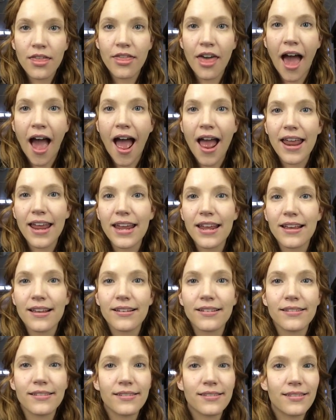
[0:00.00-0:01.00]
that
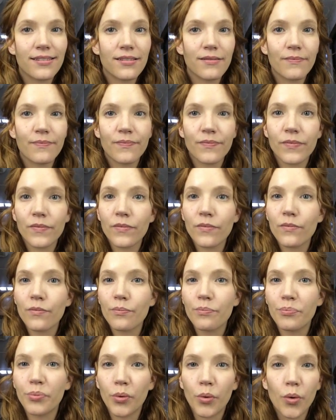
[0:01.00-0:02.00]
is
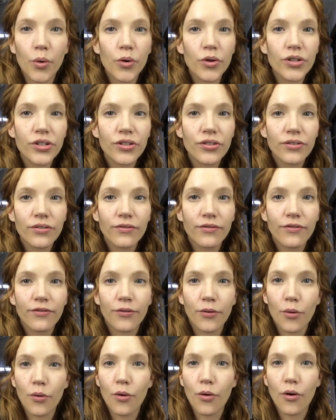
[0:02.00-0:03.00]
bought
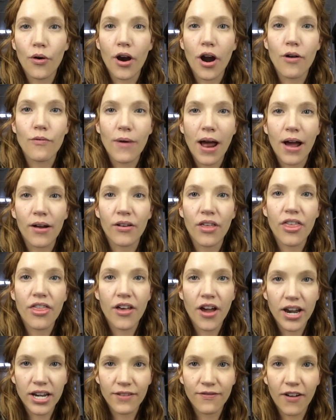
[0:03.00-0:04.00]
for around
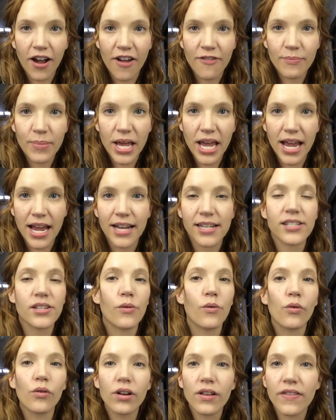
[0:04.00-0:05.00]
35p.
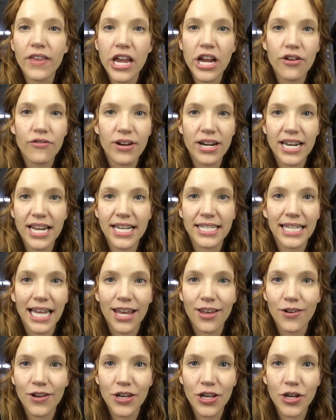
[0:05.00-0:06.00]
So all of the ingredients
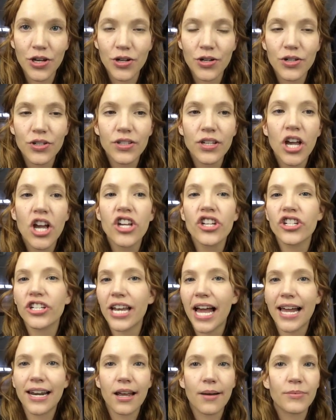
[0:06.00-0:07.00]
that you use should
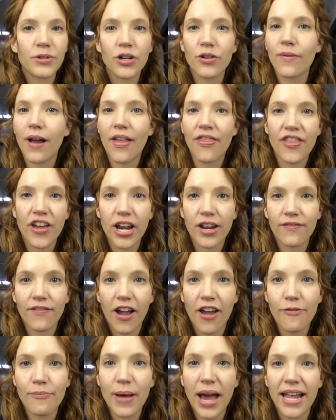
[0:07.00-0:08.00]
add up to around
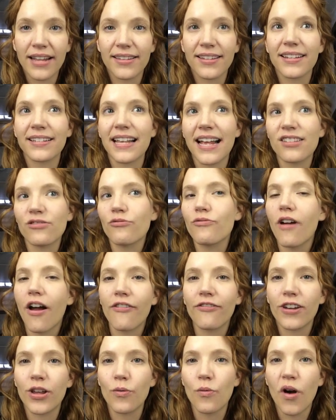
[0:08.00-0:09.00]
35 pence, because that's
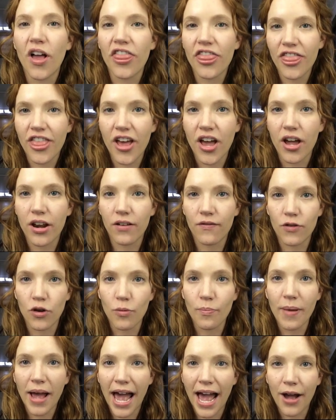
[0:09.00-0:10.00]
roughly one third of
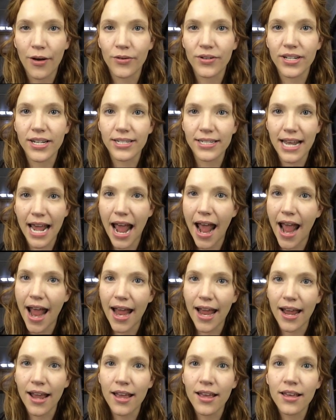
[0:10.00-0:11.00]
your pound a
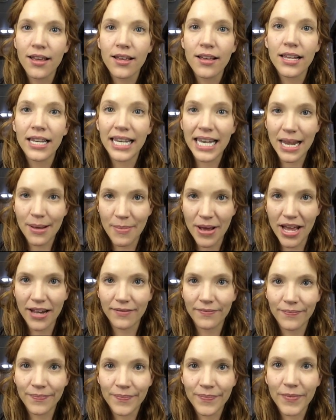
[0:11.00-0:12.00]
day limit.
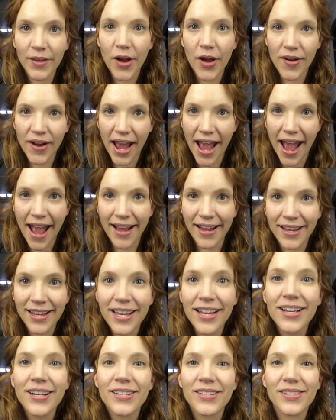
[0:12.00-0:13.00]
Okay,
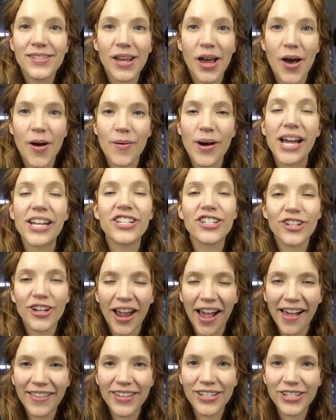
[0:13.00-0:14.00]
so I
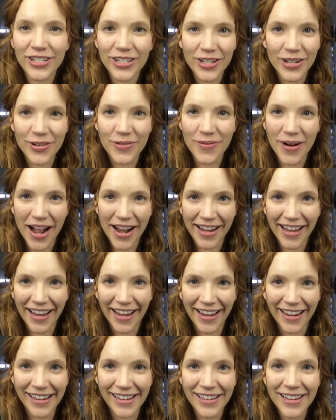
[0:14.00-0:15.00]
challenge you,
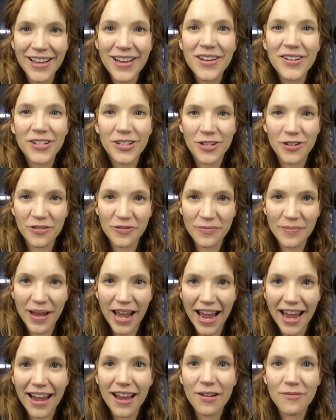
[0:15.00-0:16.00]
Rocky, to
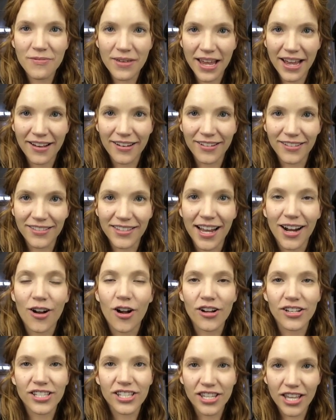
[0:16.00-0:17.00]
make a meal that
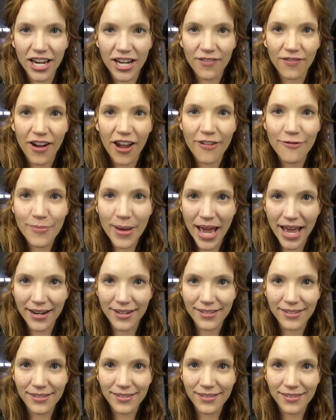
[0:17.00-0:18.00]
costs 35
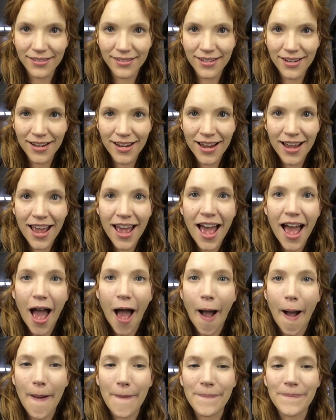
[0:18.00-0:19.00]
pence,
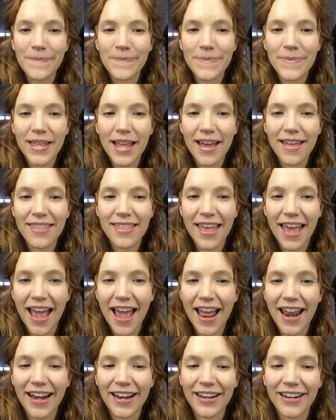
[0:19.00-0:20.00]

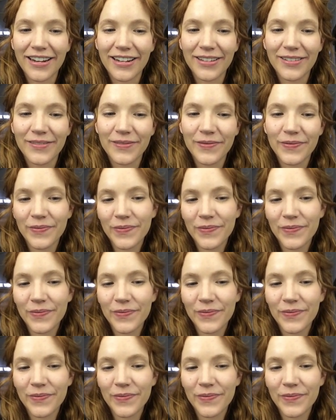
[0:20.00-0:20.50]
and